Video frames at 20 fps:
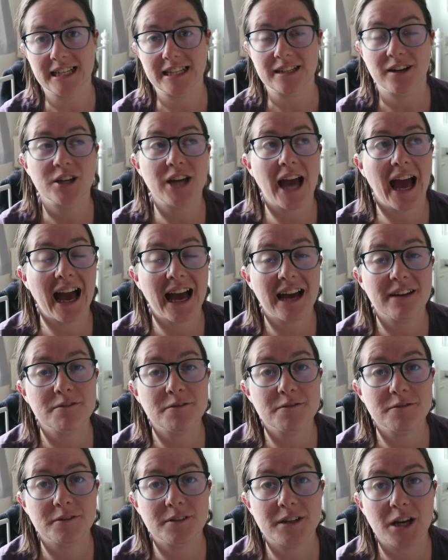
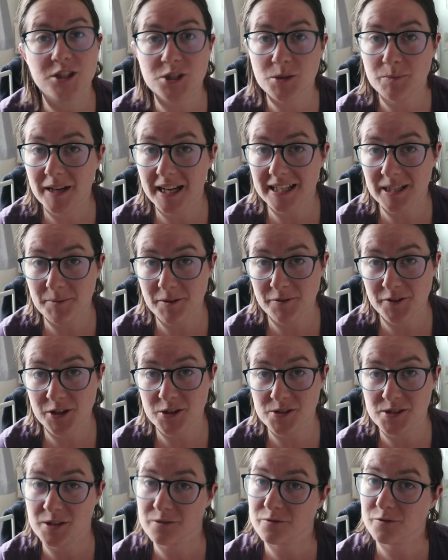I do plan out my
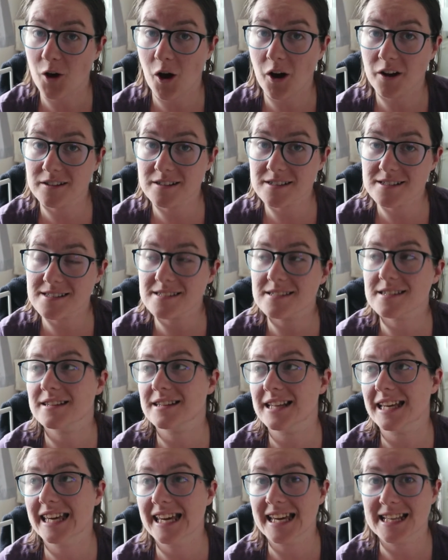videos in advance. The
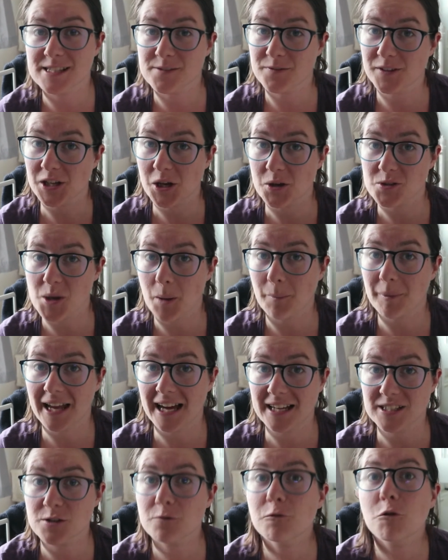kids' videos are
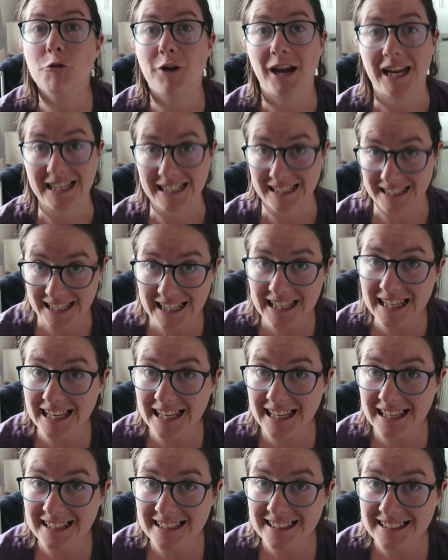planned for a
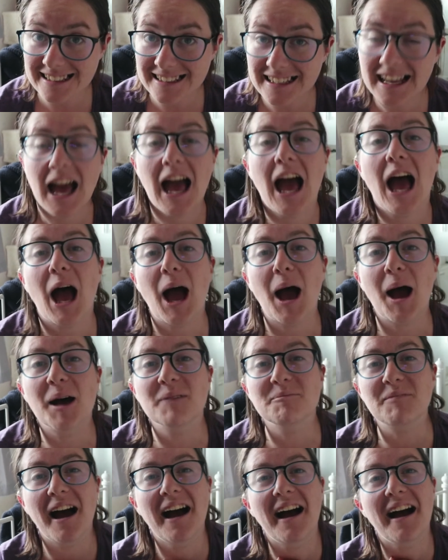year,
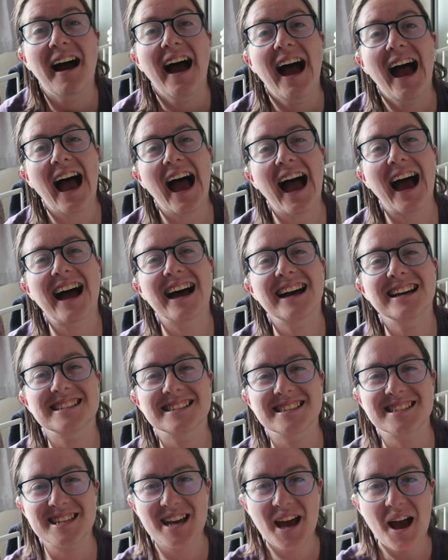
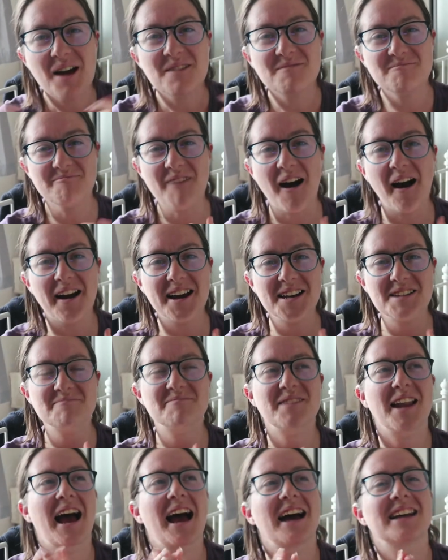and mine are
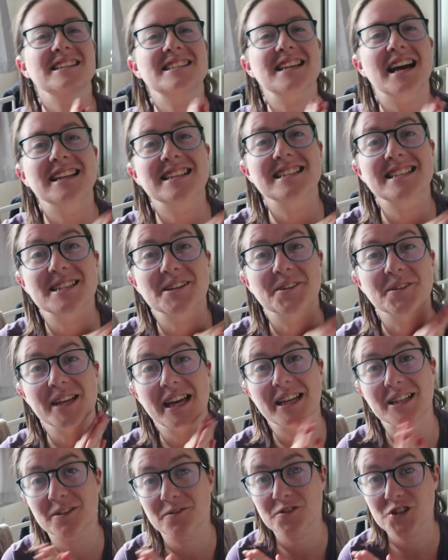planned until the
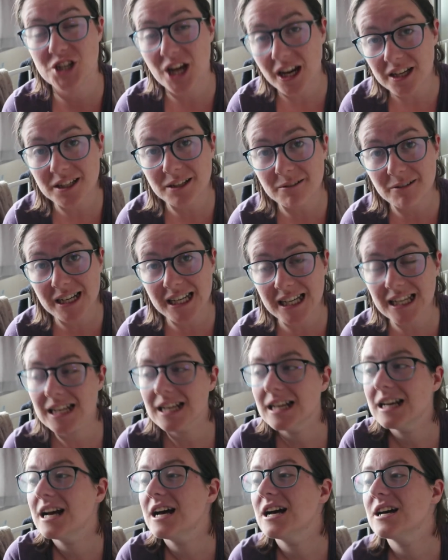end of January.
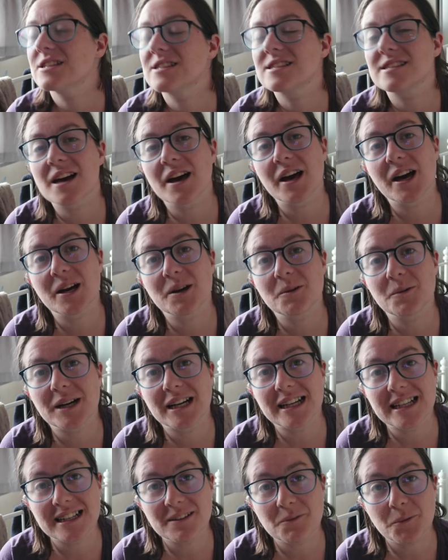So
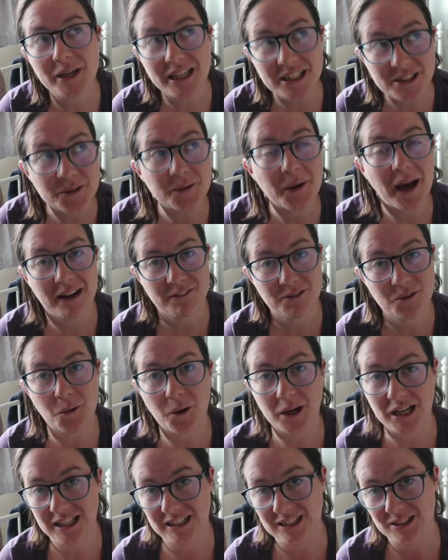we do have
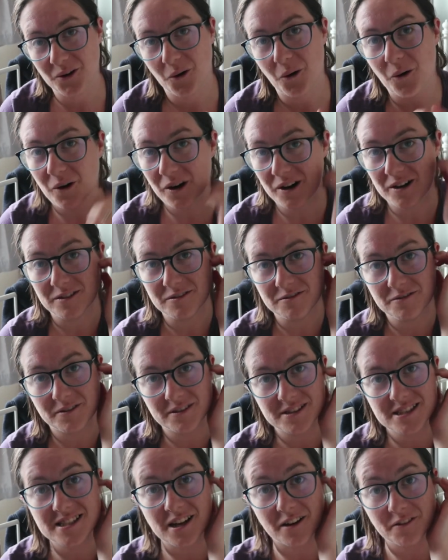quite a lot of
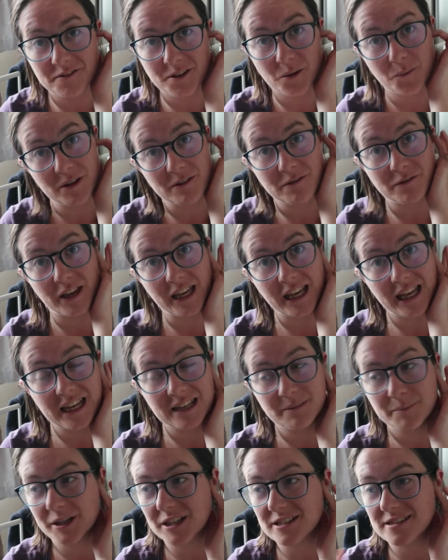stuff that we fit
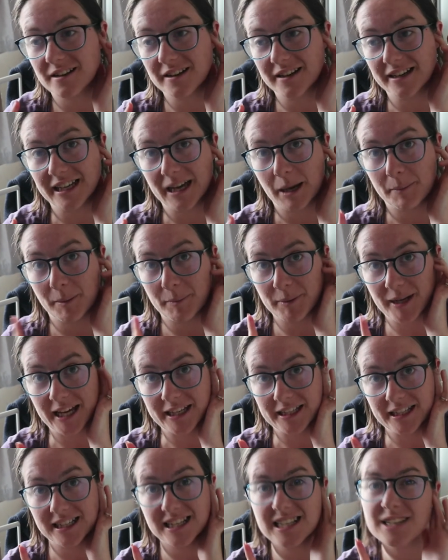in, because I am a
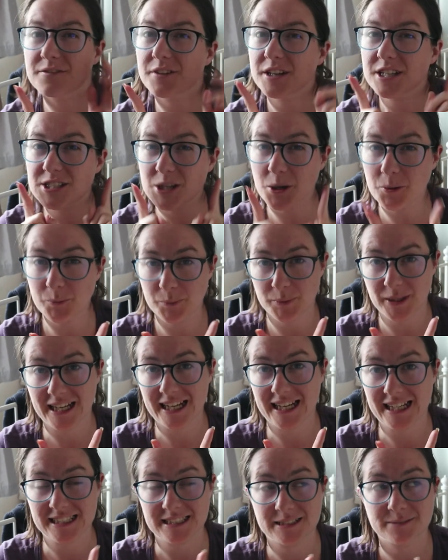planner, and if I don't
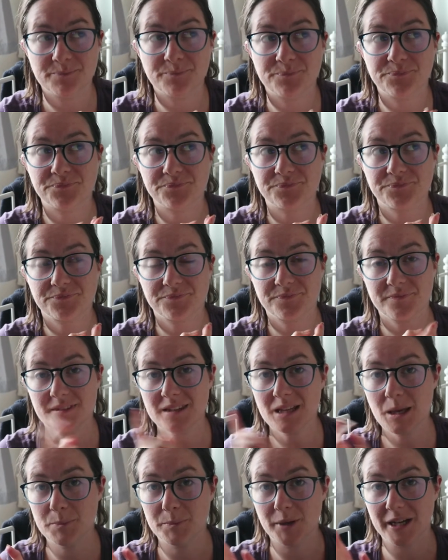plan,
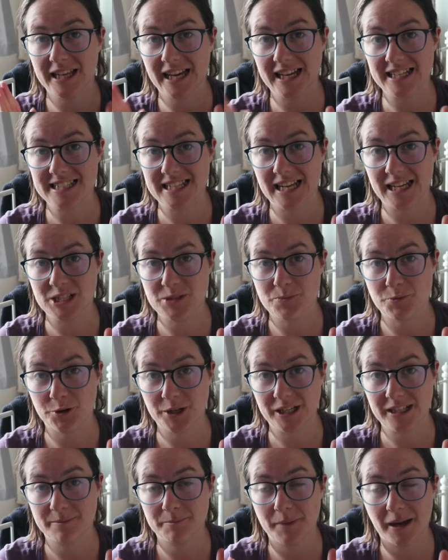my
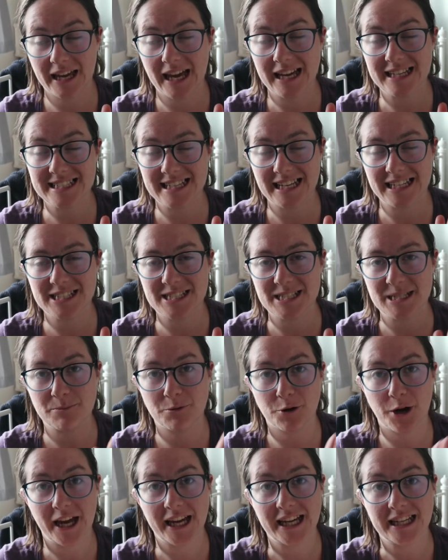ADHD
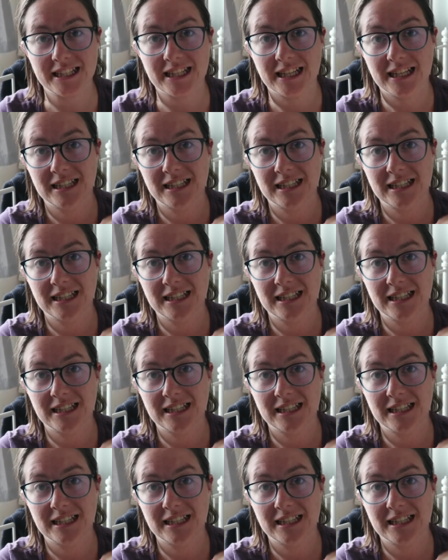brain